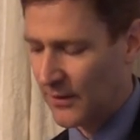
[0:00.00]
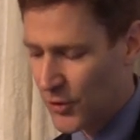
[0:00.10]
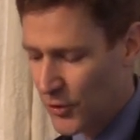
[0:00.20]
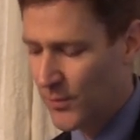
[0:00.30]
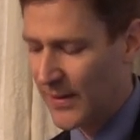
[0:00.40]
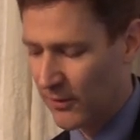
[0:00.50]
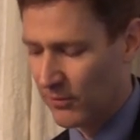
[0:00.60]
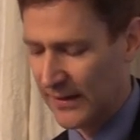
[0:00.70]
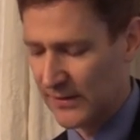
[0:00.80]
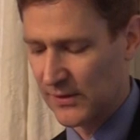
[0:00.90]
Two big
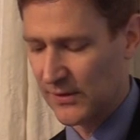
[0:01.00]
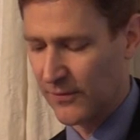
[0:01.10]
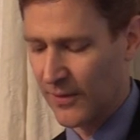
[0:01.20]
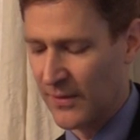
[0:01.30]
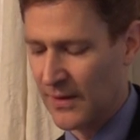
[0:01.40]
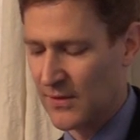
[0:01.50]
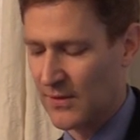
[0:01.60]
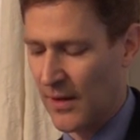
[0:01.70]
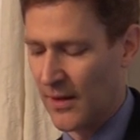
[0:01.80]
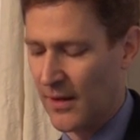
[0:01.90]
risks from
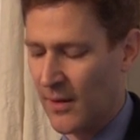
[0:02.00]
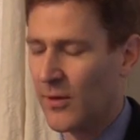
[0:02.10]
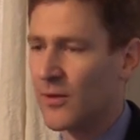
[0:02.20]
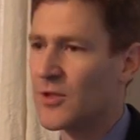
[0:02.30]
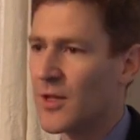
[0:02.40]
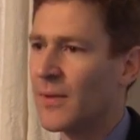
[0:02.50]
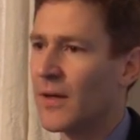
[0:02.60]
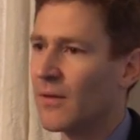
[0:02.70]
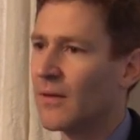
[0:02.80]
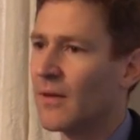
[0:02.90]
this approach jump
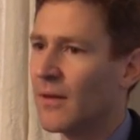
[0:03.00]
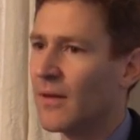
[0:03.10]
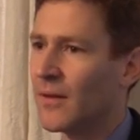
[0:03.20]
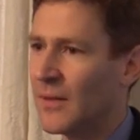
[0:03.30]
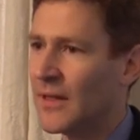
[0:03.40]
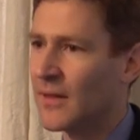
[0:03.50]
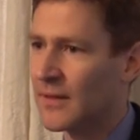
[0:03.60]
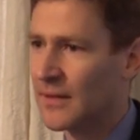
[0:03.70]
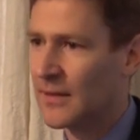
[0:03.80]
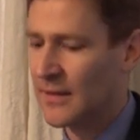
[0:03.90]
out immediately.